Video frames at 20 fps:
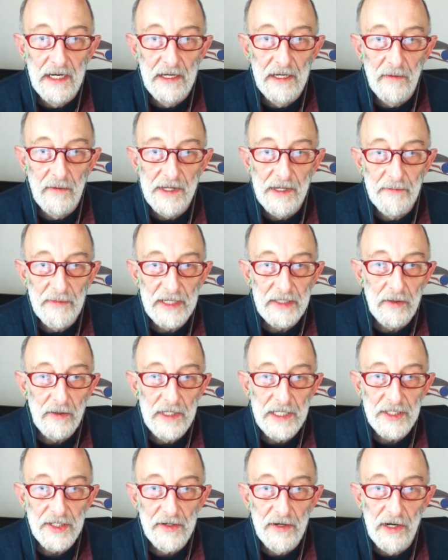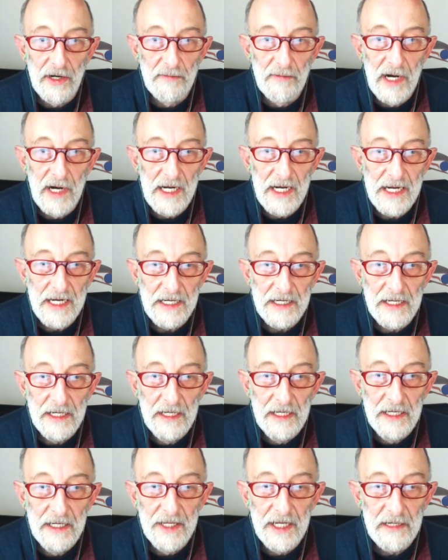when the Bitcoins are all mined,
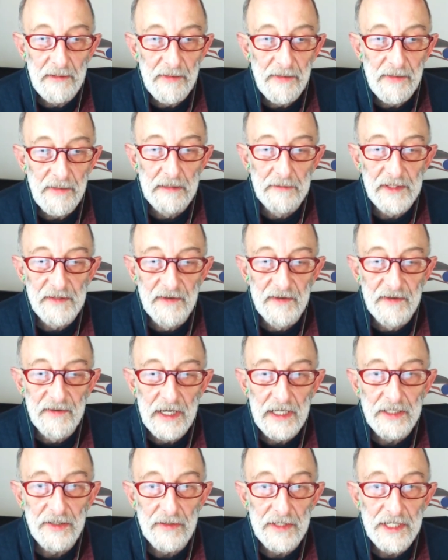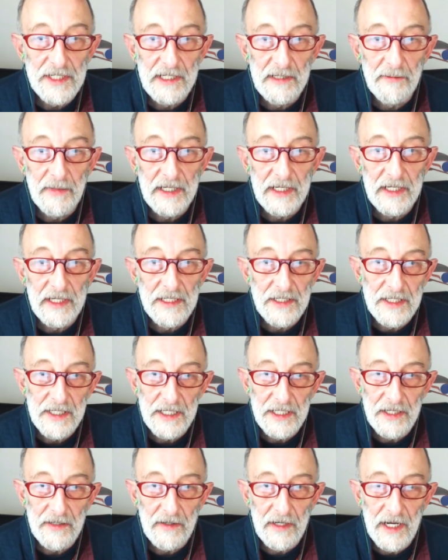then it becomes very interesting, because
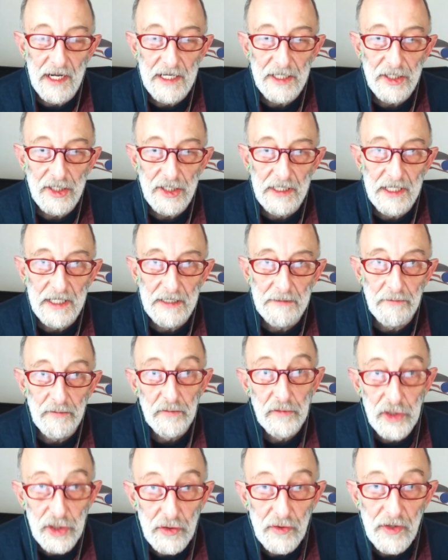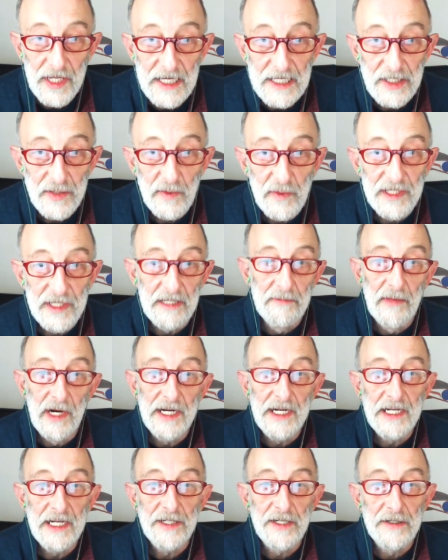then you can actually do things with the
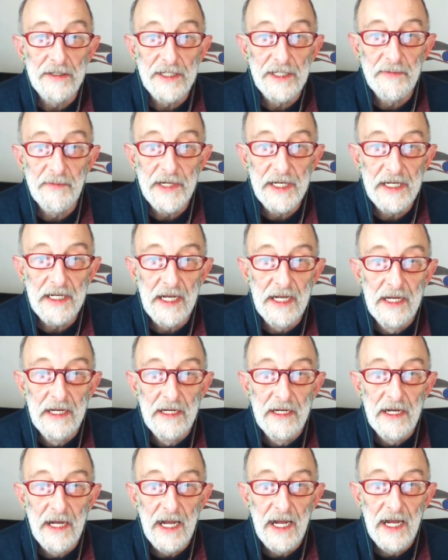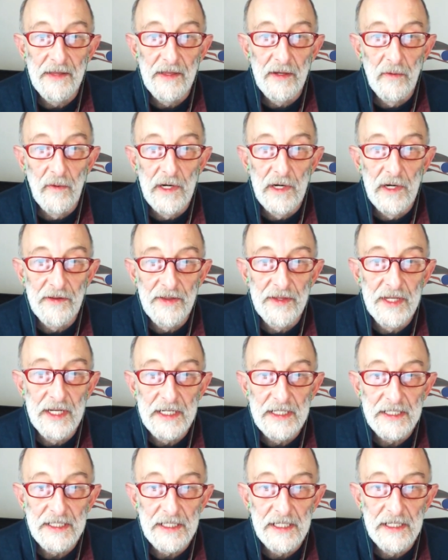money, so to speak, and the wealth that
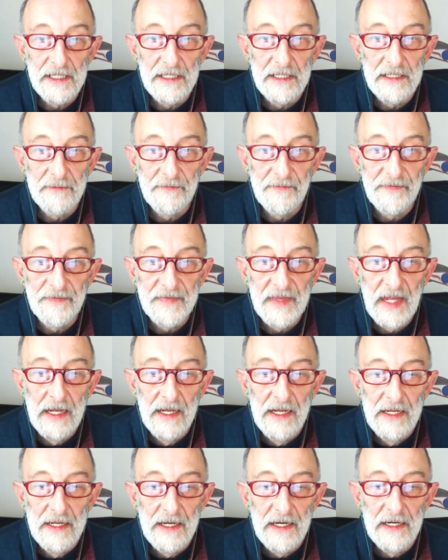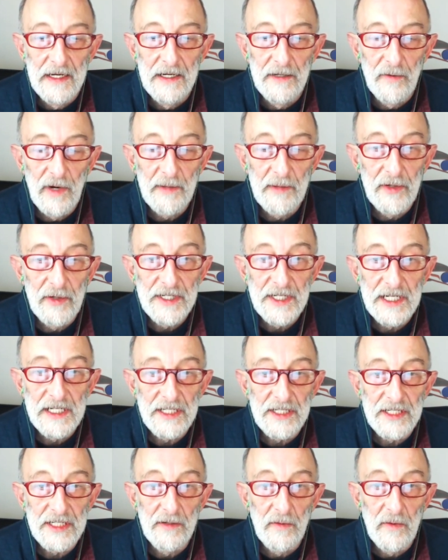it
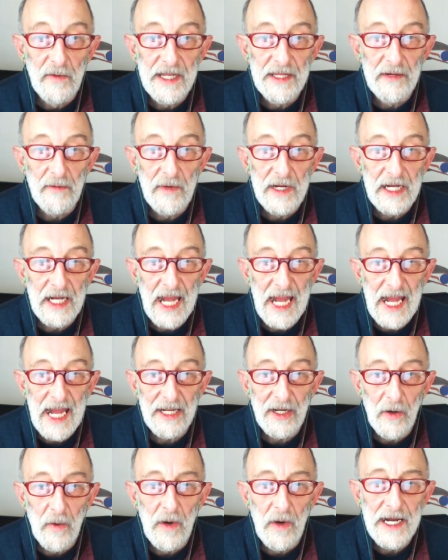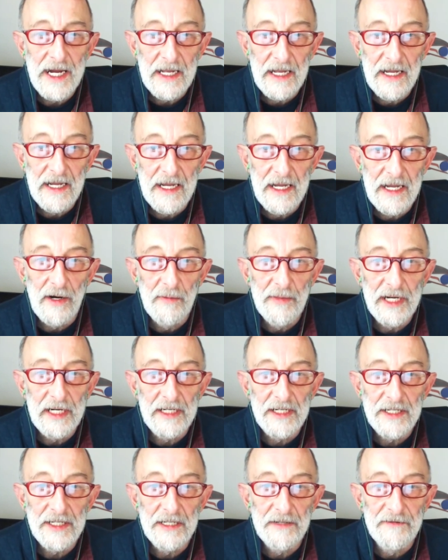represents in a way that we can't quite now,
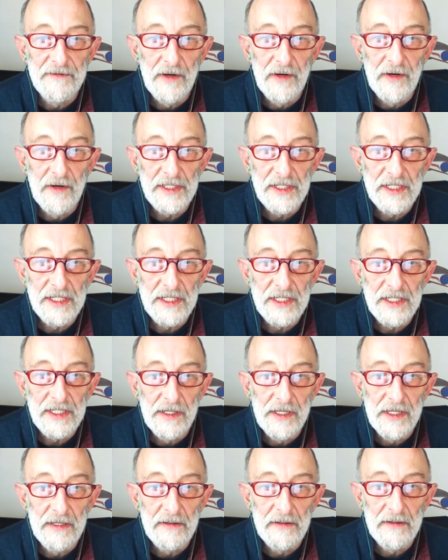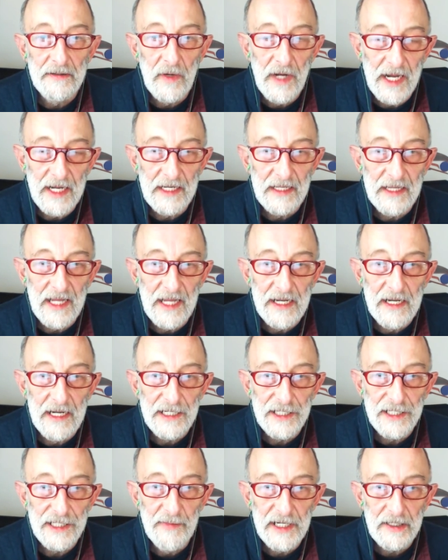because the focus is on creating that
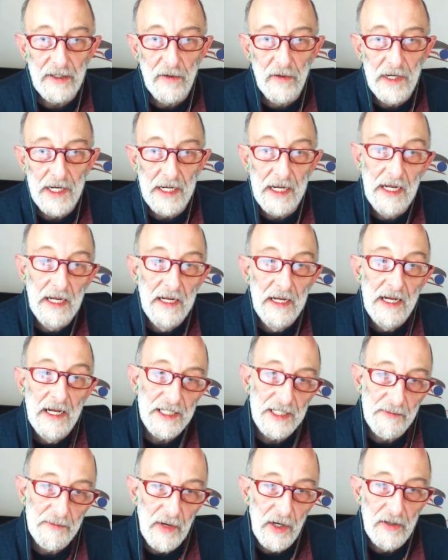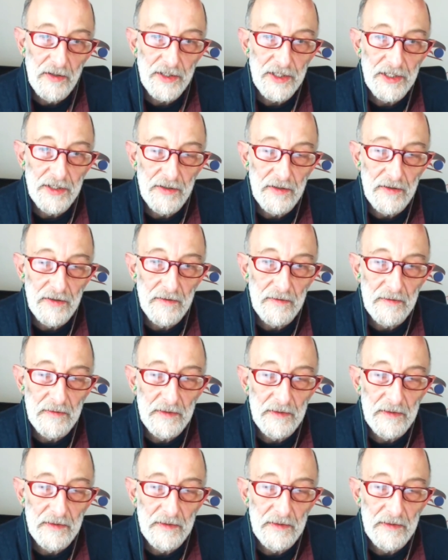next Bitcoin as opposed to